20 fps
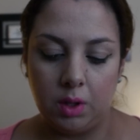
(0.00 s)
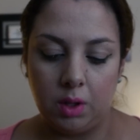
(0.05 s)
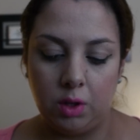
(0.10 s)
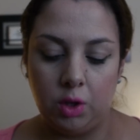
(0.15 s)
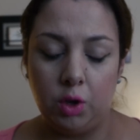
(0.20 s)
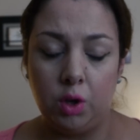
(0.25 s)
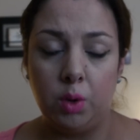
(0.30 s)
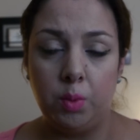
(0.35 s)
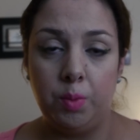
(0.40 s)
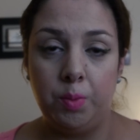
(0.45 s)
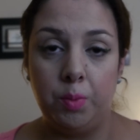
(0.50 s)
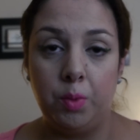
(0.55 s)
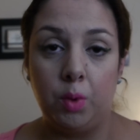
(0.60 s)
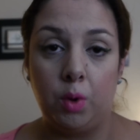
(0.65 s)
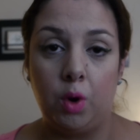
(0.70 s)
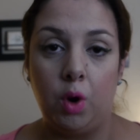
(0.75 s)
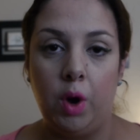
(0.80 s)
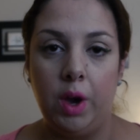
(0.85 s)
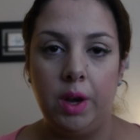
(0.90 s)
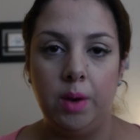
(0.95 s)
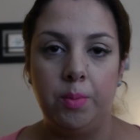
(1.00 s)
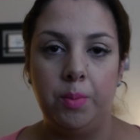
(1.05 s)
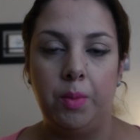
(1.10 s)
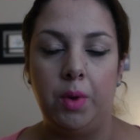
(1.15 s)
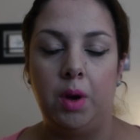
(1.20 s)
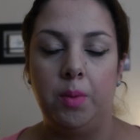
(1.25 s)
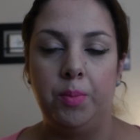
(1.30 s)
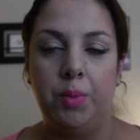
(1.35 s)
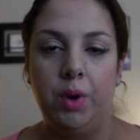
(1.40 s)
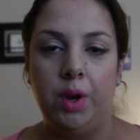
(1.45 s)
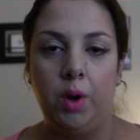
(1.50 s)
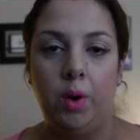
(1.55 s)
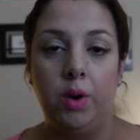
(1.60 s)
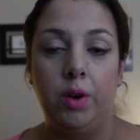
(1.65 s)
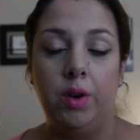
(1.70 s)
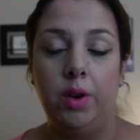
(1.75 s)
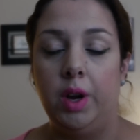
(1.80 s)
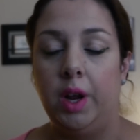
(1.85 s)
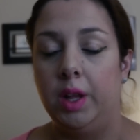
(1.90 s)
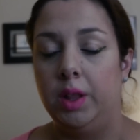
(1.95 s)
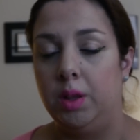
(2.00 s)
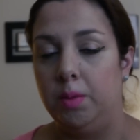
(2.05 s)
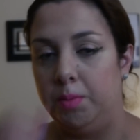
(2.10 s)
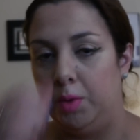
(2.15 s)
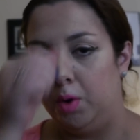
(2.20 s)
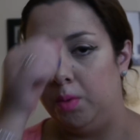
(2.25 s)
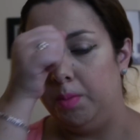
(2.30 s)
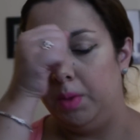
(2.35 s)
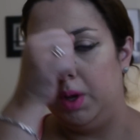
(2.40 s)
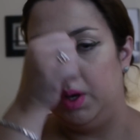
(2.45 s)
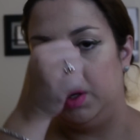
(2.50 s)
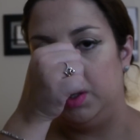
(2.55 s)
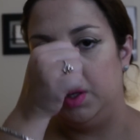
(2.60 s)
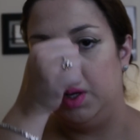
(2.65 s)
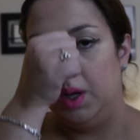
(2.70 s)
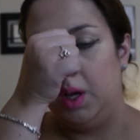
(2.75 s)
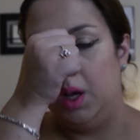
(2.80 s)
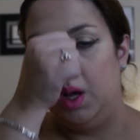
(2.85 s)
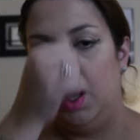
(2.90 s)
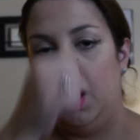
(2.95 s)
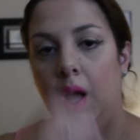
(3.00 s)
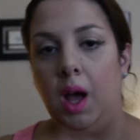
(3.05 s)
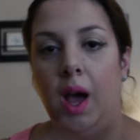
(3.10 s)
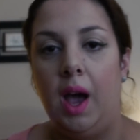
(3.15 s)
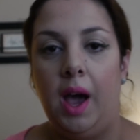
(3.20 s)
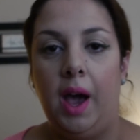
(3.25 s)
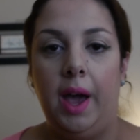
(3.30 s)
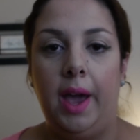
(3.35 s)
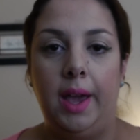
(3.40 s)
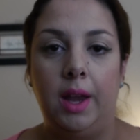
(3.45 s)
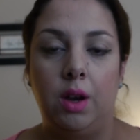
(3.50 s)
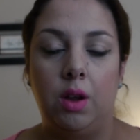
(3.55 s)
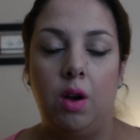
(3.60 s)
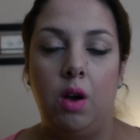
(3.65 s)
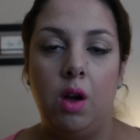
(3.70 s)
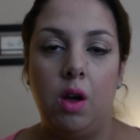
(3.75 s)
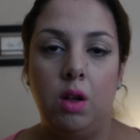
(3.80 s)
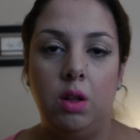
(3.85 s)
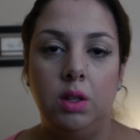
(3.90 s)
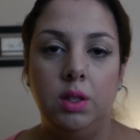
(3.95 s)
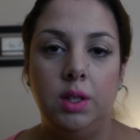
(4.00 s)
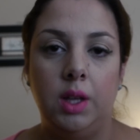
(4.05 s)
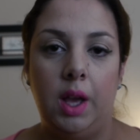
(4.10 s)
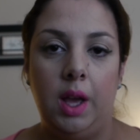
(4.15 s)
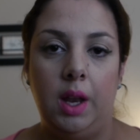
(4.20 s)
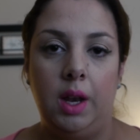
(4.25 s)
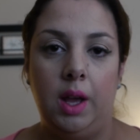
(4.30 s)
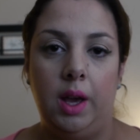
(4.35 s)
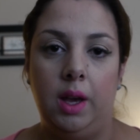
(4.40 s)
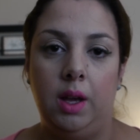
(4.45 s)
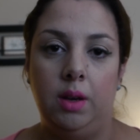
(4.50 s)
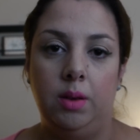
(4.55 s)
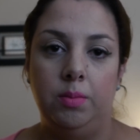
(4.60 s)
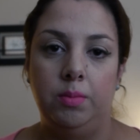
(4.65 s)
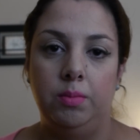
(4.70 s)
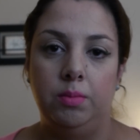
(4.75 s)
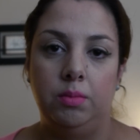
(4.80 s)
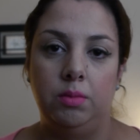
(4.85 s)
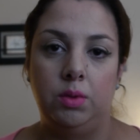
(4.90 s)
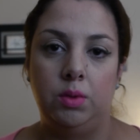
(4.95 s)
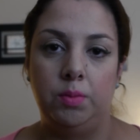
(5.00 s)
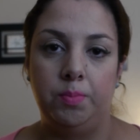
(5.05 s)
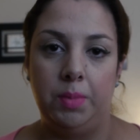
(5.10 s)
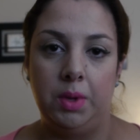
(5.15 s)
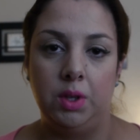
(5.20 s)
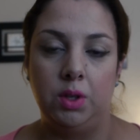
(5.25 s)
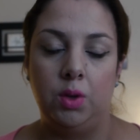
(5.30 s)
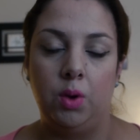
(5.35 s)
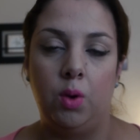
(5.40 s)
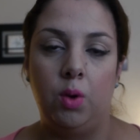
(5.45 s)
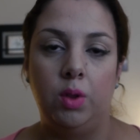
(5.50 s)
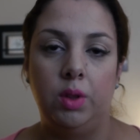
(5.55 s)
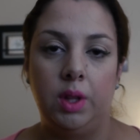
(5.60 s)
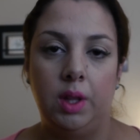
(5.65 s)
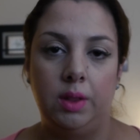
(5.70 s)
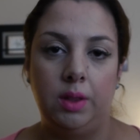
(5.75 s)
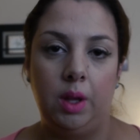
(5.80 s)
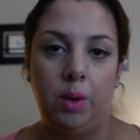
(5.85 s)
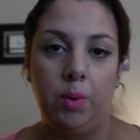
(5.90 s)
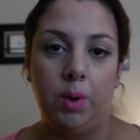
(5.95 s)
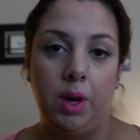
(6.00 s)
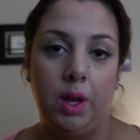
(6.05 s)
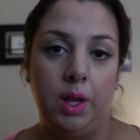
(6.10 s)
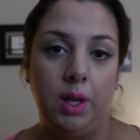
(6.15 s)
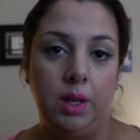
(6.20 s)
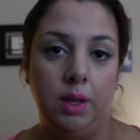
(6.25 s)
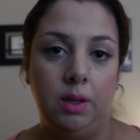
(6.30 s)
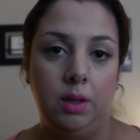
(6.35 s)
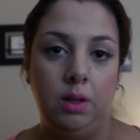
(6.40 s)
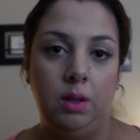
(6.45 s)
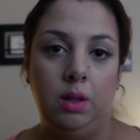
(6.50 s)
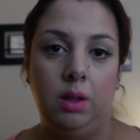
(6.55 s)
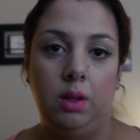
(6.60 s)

You can go ahead and pre-order it at the moment. I had called and I had been told that they were in,